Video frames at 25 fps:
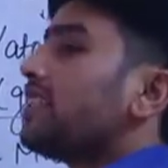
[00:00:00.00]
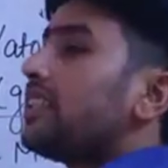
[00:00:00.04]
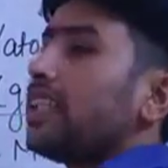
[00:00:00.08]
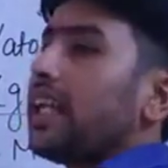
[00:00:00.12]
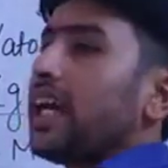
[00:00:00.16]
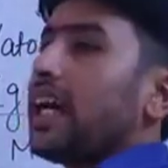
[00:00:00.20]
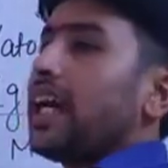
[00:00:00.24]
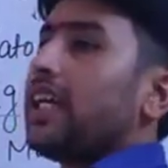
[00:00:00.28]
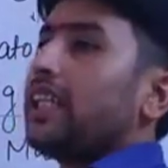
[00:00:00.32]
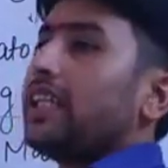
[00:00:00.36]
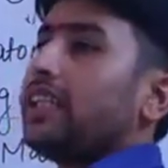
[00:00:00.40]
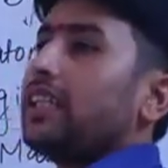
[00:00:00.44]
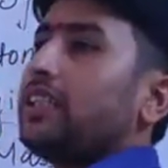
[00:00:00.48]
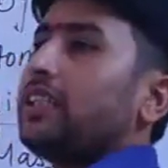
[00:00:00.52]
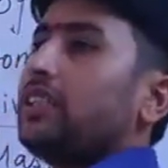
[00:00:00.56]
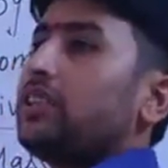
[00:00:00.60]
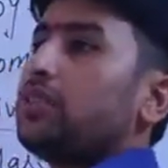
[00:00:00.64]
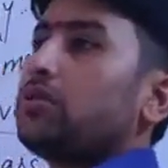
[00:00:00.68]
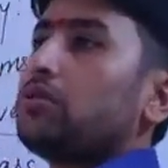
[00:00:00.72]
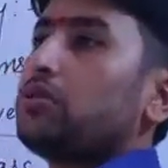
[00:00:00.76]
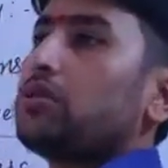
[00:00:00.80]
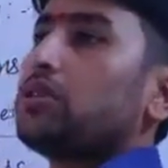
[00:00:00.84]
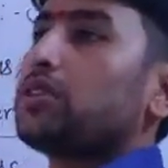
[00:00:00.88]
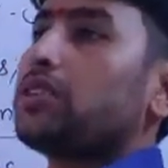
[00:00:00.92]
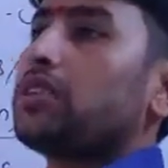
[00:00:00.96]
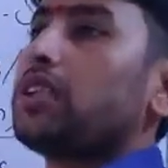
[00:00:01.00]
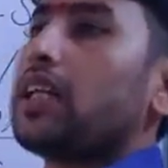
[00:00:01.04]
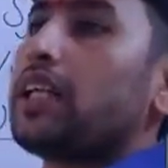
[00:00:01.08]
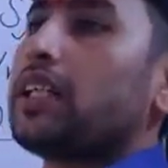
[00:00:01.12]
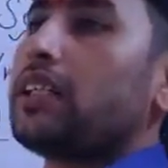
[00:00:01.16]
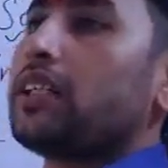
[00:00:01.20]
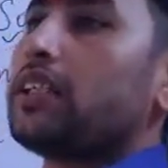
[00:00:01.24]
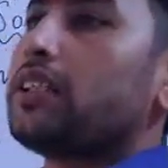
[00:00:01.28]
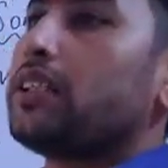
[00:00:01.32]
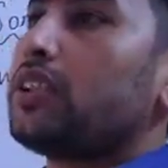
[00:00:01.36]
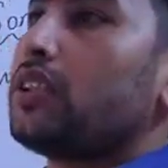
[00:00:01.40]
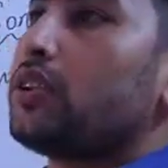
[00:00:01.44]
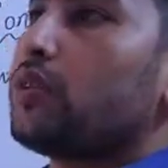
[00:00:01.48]
9 to
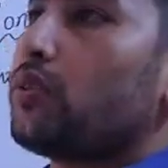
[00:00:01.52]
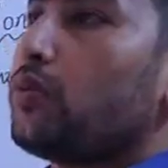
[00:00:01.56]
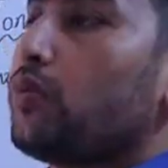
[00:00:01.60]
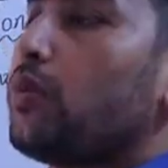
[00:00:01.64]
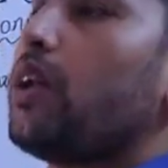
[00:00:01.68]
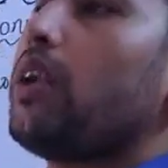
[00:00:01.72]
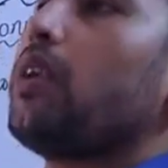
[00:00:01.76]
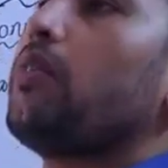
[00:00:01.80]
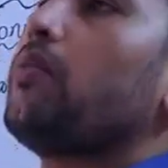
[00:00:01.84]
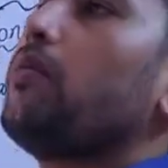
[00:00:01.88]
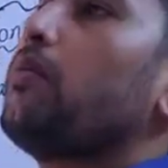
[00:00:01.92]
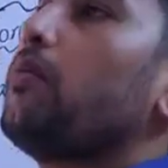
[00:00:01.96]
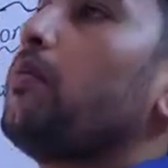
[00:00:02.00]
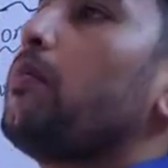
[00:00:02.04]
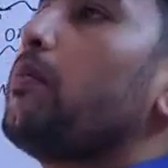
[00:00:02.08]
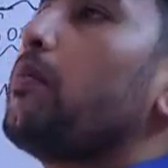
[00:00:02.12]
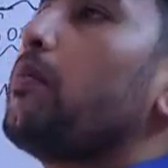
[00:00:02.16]
standard 12,